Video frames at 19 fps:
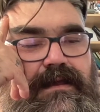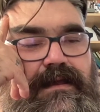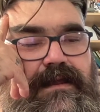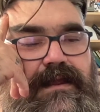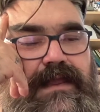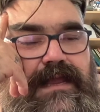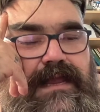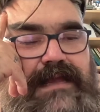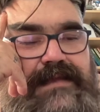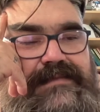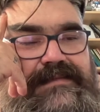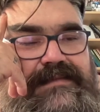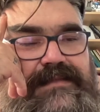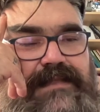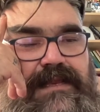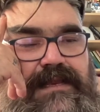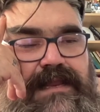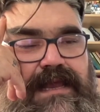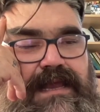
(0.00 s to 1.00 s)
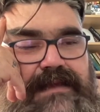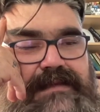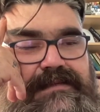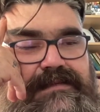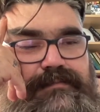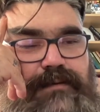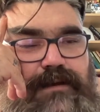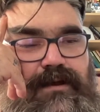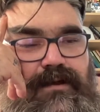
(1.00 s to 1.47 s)
Yes, the
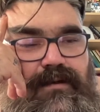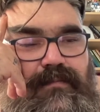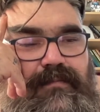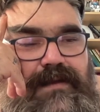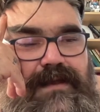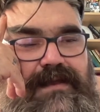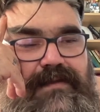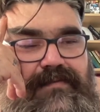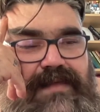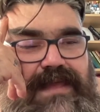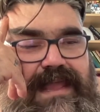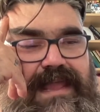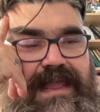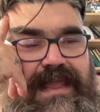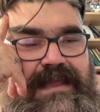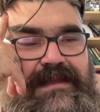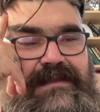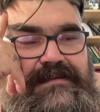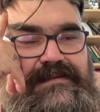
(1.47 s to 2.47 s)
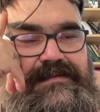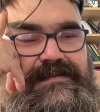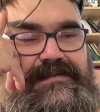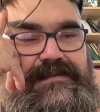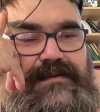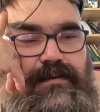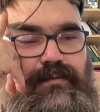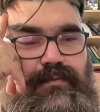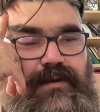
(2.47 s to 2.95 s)
next poem, The
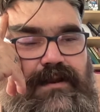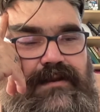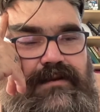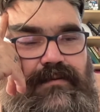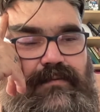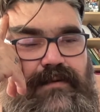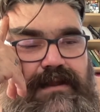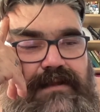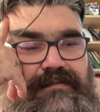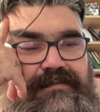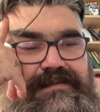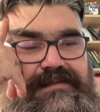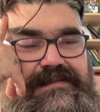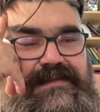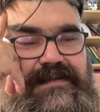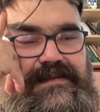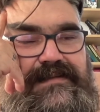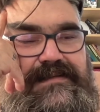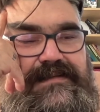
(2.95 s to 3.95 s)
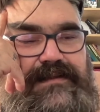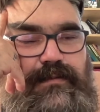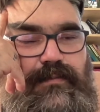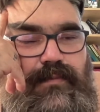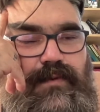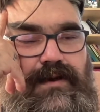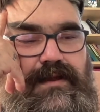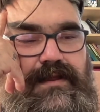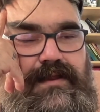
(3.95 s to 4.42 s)
Ants, written around
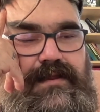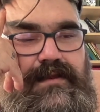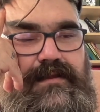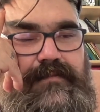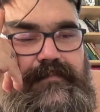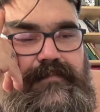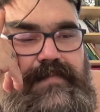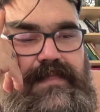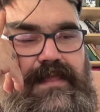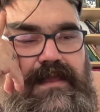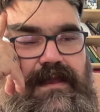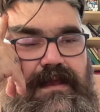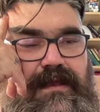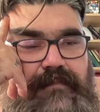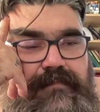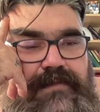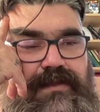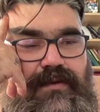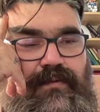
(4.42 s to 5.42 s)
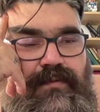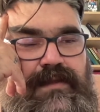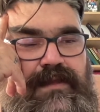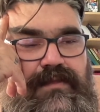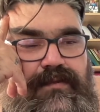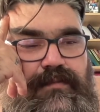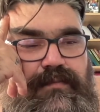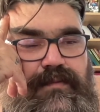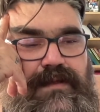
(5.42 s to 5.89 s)
61. The only
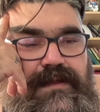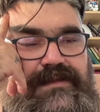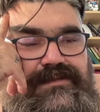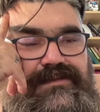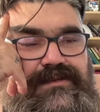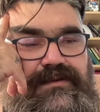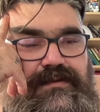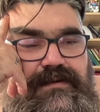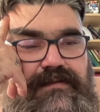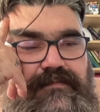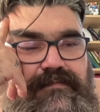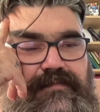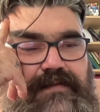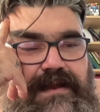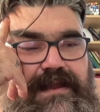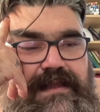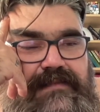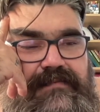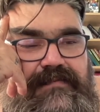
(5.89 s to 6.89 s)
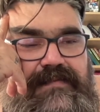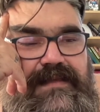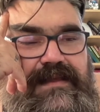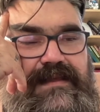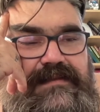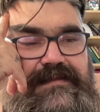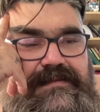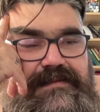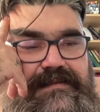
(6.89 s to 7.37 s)
other place you could find
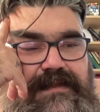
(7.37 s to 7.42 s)
this